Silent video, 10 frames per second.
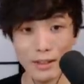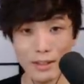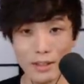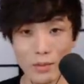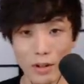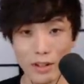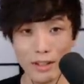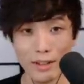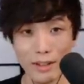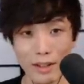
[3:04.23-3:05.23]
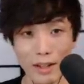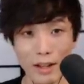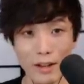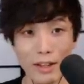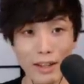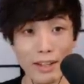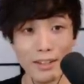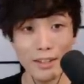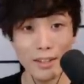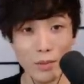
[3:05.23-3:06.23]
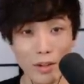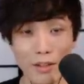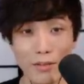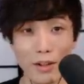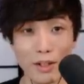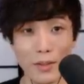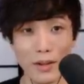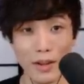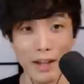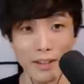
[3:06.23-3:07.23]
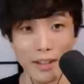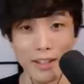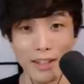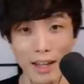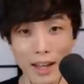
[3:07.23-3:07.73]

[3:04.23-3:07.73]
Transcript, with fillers: Is this working? Okay, guys, this is when I first met Ray and Lily.